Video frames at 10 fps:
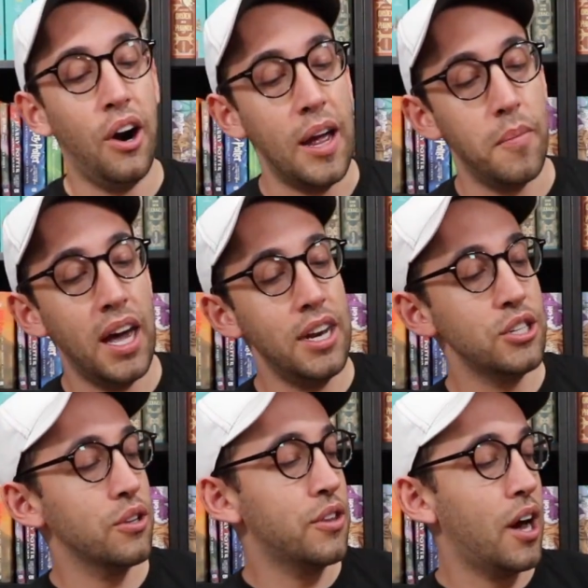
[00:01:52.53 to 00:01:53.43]
All right, my
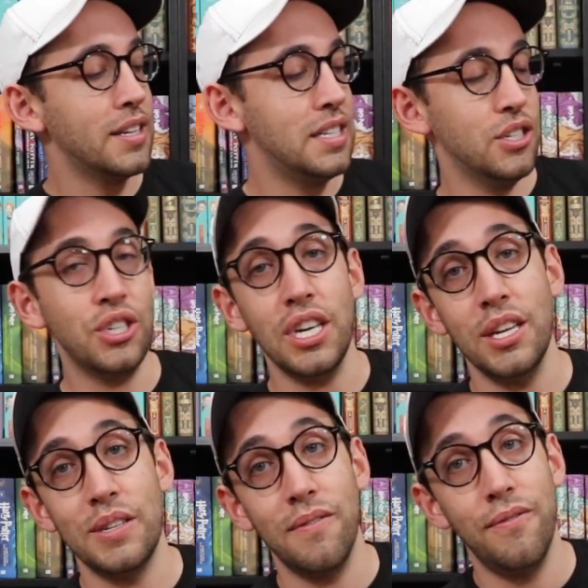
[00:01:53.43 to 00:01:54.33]
initial thoughts, she
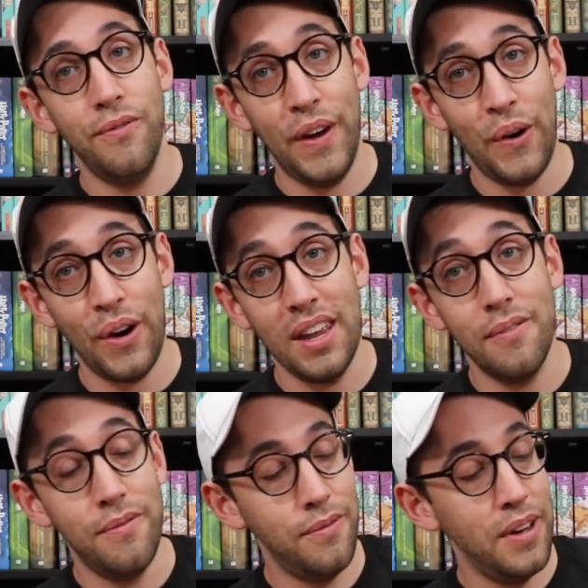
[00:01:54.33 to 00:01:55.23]
is very,
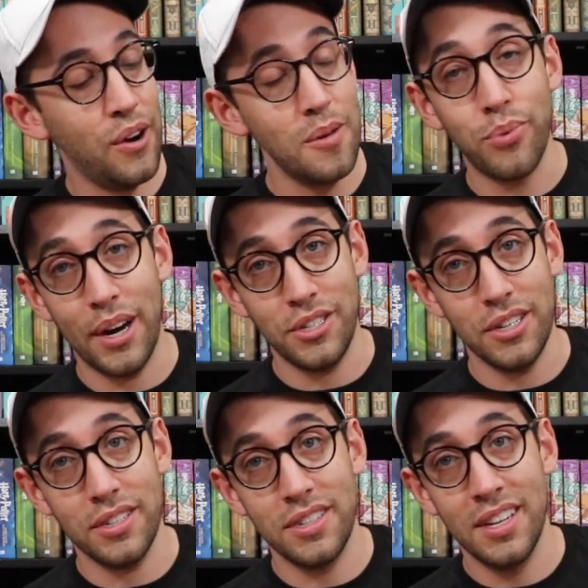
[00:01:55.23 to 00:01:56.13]
very
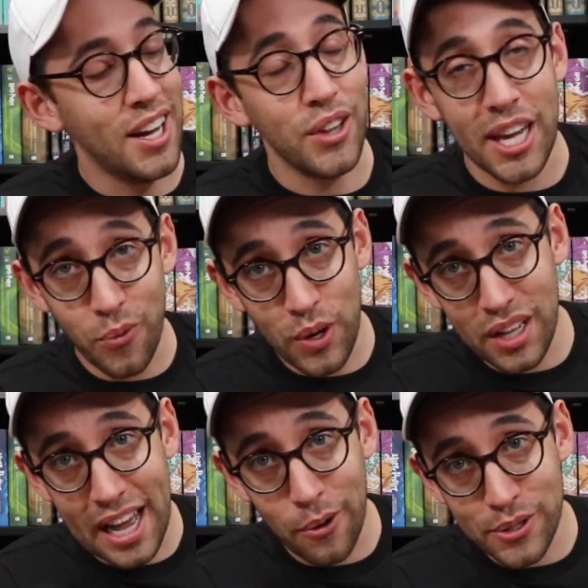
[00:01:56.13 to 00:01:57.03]
precious. Unlike
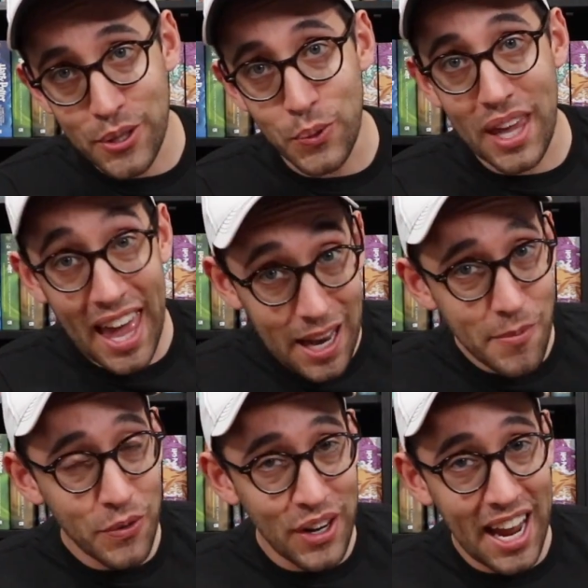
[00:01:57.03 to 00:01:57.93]
real owls who can
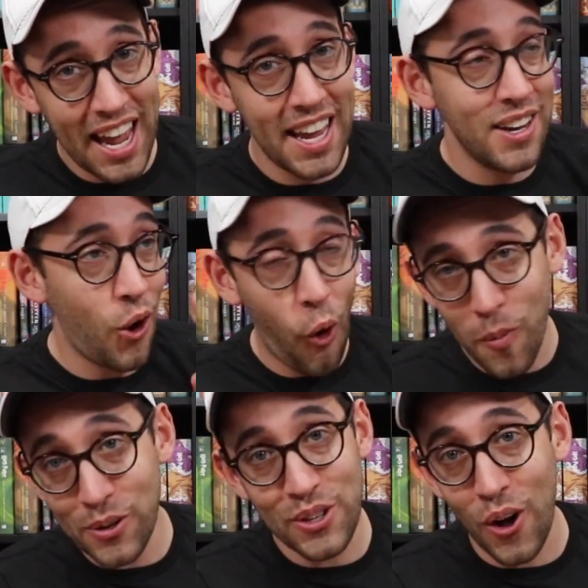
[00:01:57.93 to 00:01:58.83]
move their head
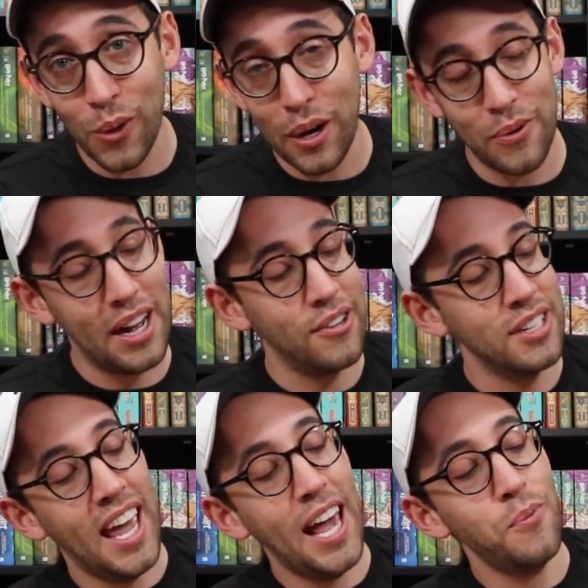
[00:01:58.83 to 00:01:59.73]
almost all the way around,
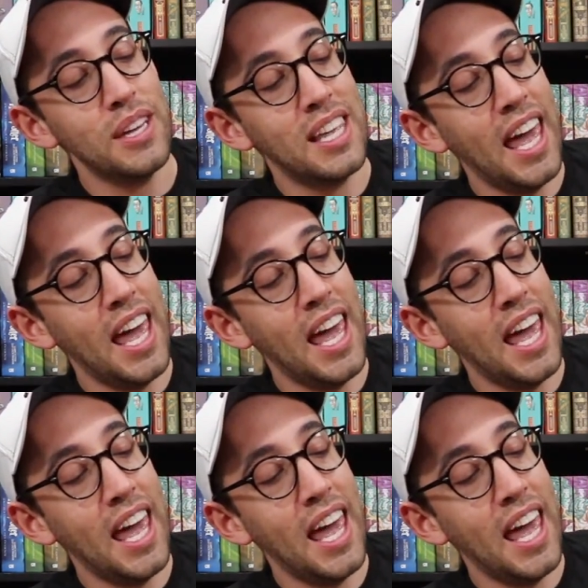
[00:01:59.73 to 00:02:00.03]
Hedwig